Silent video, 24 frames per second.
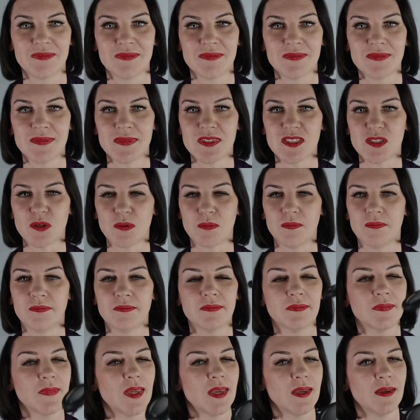So,
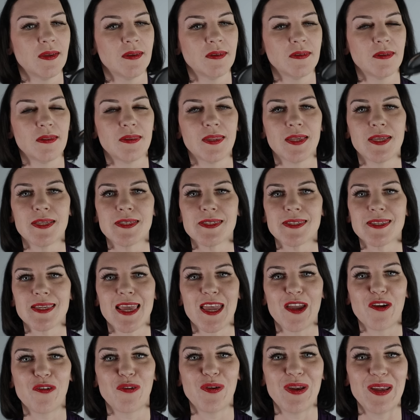nothing
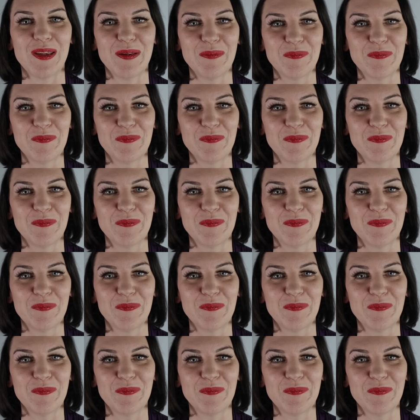scary,